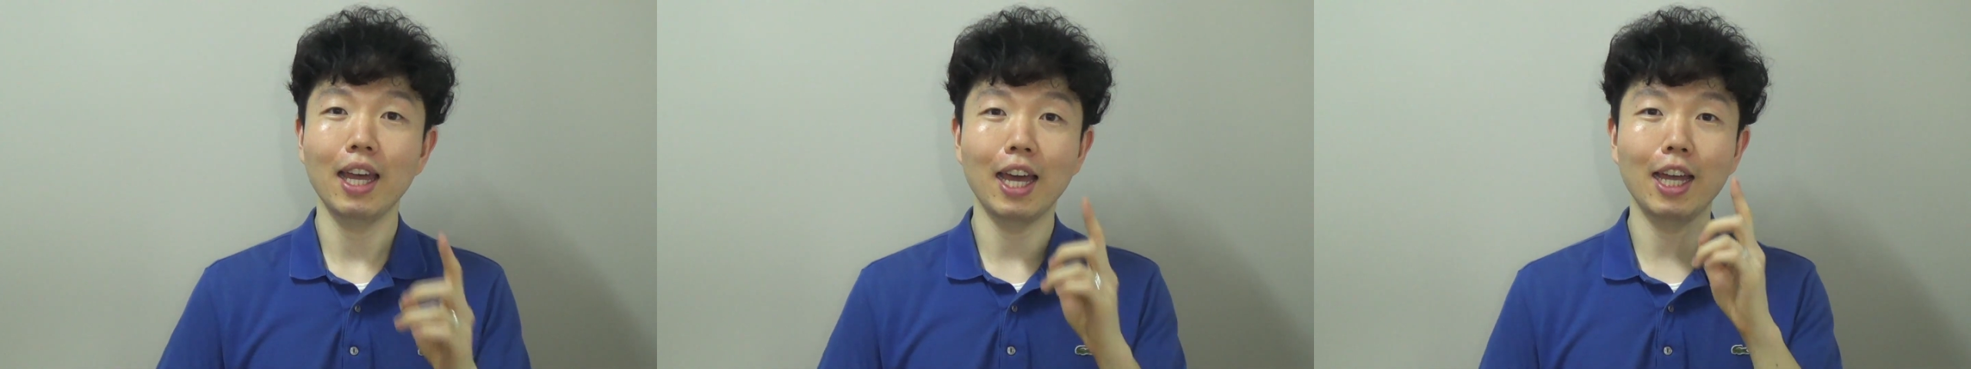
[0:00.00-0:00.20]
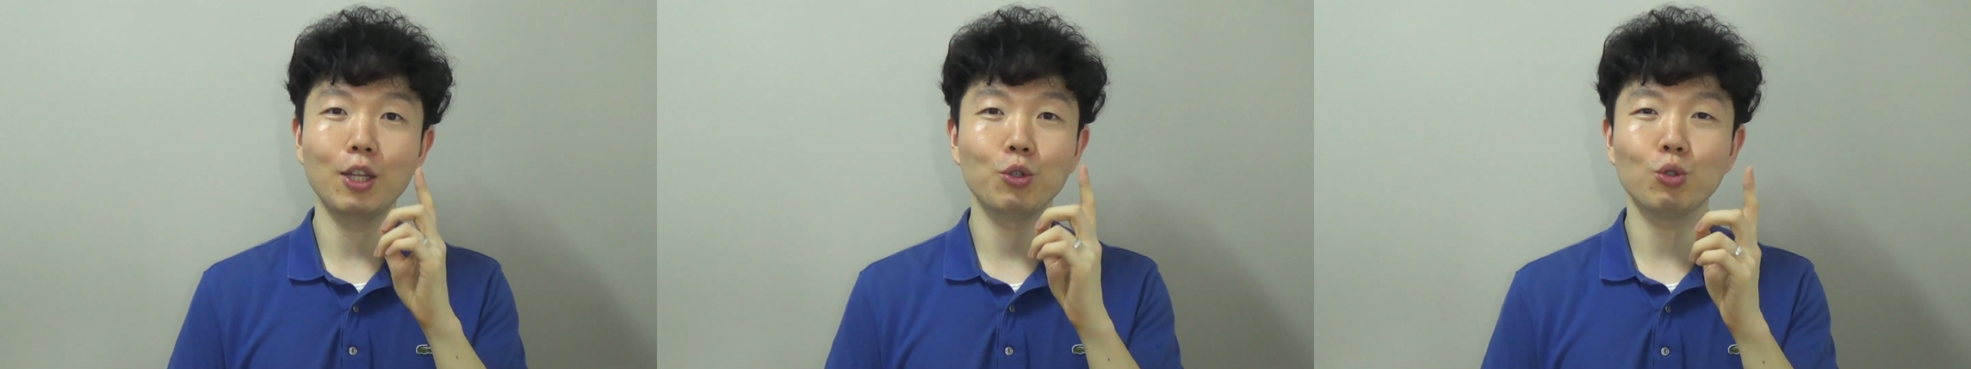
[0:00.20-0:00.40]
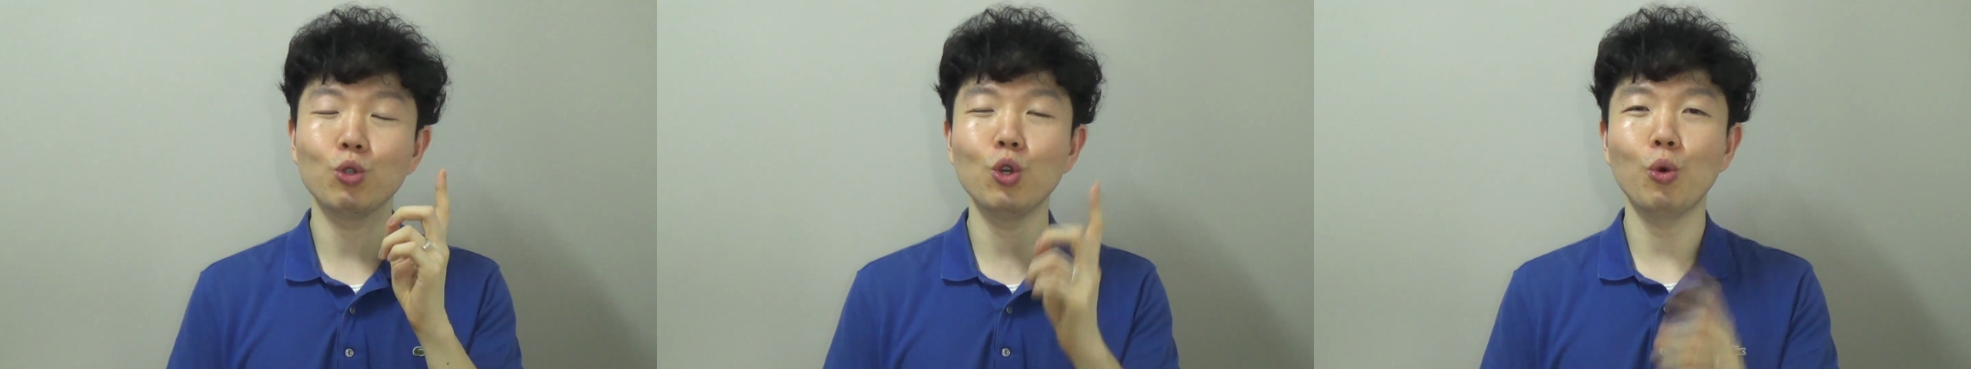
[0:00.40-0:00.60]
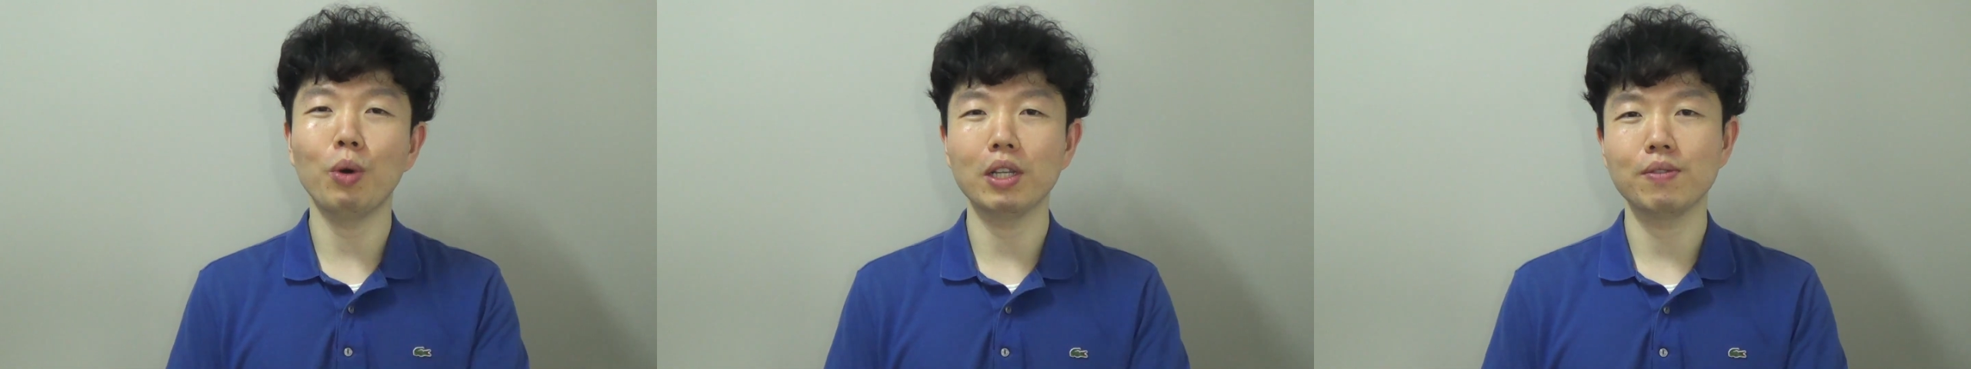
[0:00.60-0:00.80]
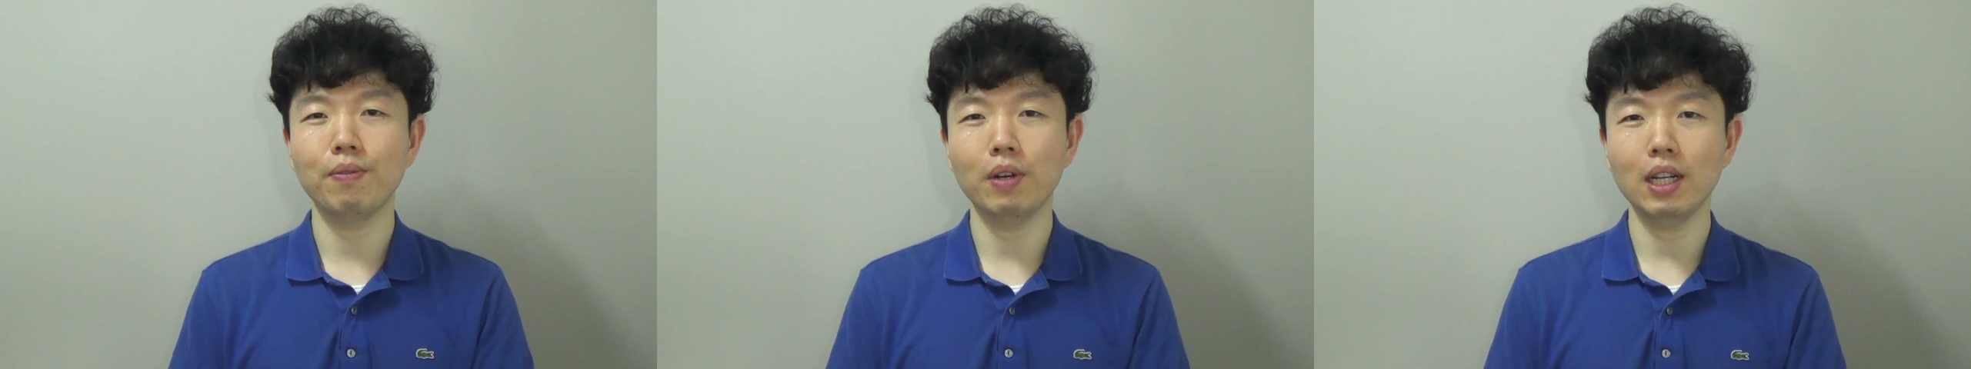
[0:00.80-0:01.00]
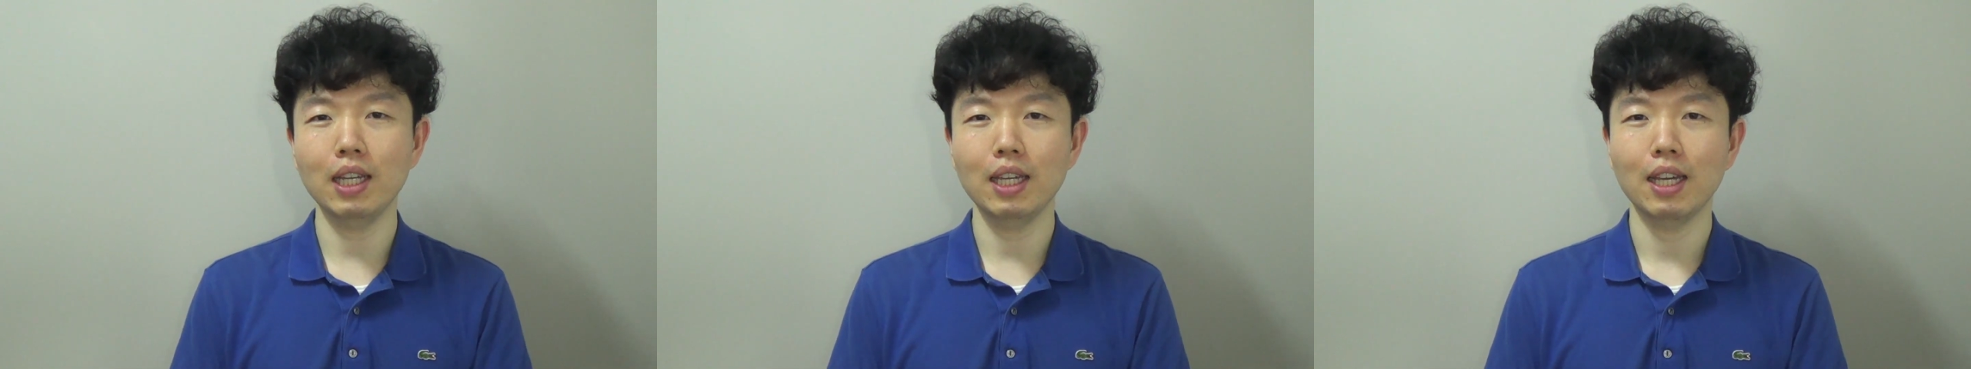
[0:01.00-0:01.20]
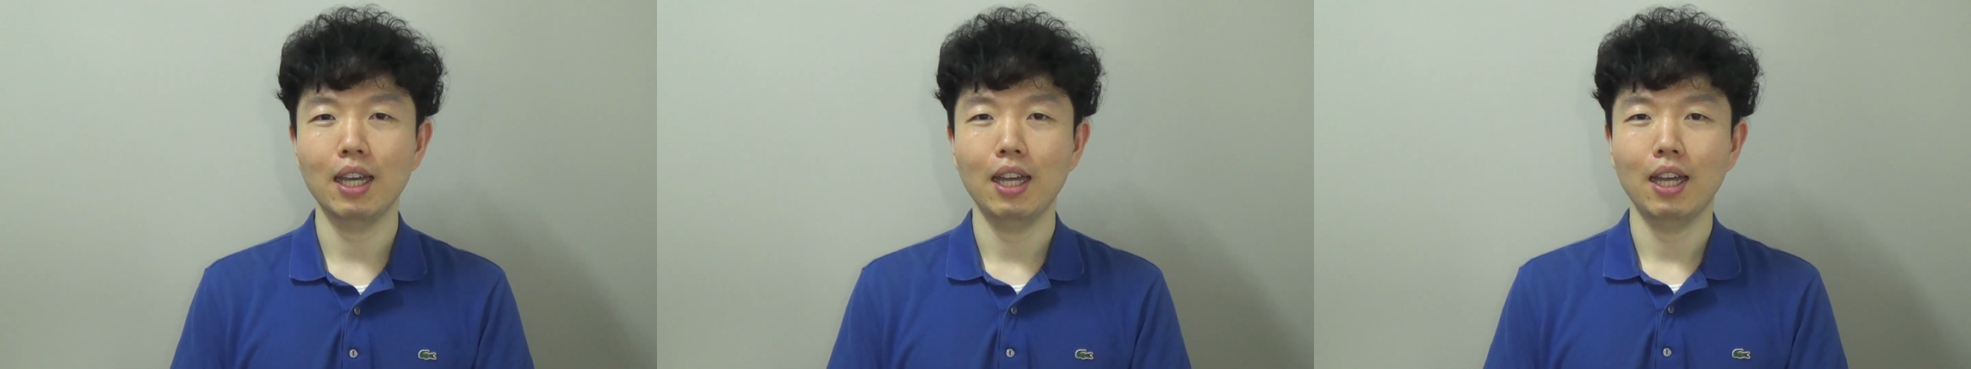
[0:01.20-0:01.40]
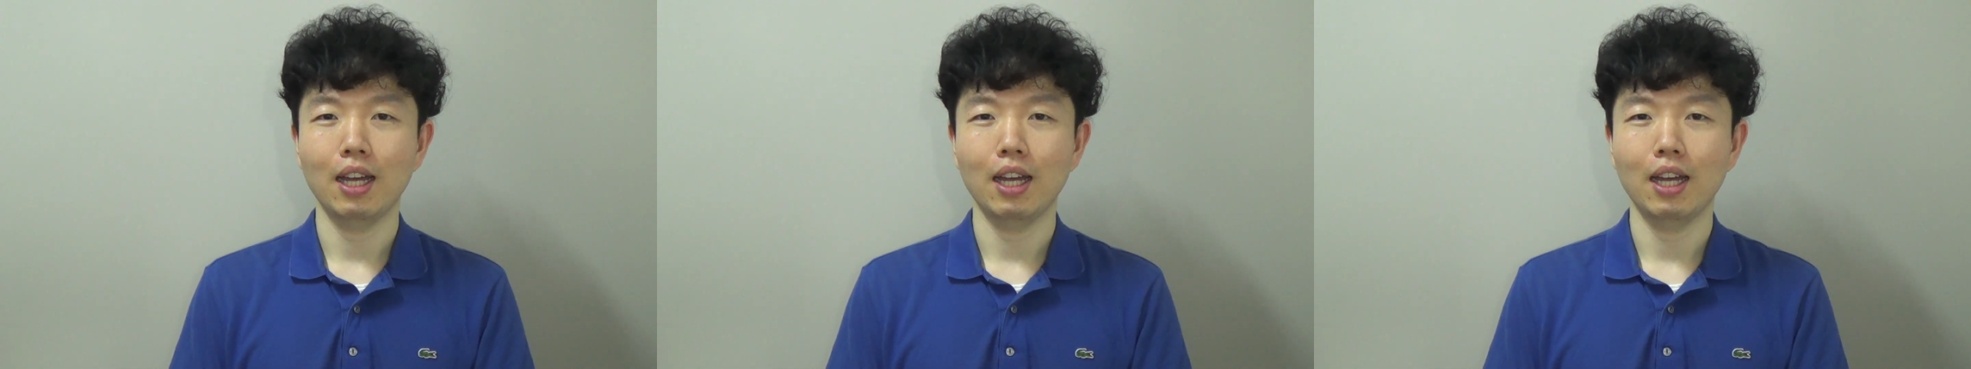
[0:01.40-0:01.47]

And you know what's funny?